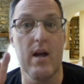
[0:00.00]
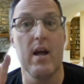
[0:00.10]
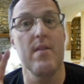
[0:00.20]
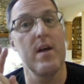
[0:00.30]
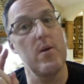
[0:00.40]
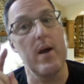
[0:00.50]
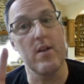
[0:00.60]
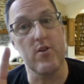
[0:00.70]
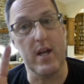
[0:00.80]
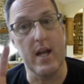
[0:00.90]
then you
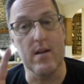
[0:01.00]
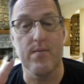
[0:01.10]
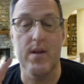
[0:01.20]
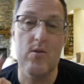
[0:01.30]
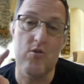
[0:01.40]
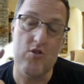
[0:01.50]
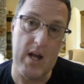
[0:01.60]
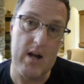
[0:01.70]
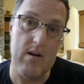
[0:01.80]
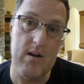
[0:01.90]
educate, then you
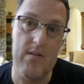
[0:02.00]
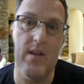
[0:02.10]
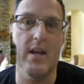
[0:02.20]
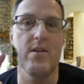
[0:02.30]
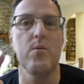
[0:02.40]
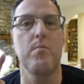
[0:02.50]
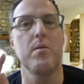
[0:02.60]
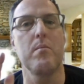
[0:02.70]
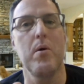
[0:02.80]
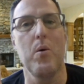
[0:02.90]
share, then you
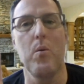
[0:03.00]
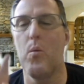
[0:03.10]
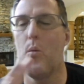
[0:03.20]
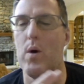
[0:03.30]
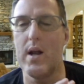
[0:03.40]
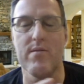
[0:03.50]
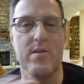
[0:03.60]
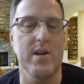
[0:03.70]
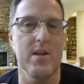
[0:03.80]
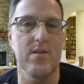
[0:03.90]
promote whatever
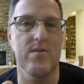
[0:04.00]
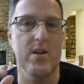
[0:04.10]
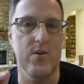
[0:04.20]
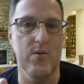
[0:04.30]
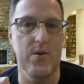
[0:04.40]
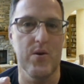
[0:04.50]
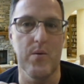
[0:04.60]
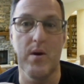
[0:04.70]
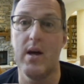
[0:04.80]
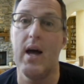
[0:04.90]
it is that you do.
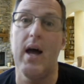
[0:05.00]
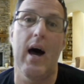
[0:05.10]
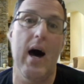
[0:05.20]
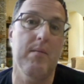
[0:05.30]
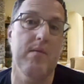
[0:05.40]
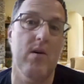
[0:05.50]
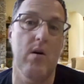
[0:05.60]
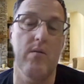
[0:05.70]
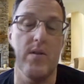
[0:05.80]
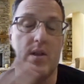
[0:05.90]
I'm involved
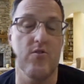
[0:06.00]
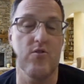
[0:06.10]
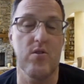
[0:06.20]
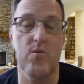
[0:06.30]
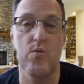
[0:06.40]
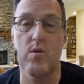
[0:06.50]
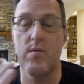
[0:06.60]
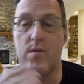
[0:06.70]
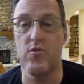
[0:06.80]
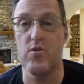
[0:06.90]
with the insurance world,
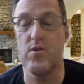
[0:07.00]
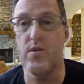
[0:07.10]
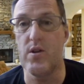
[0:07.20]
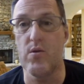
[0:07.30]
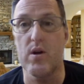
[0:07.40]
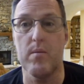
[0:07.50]
New Jersey, New York, and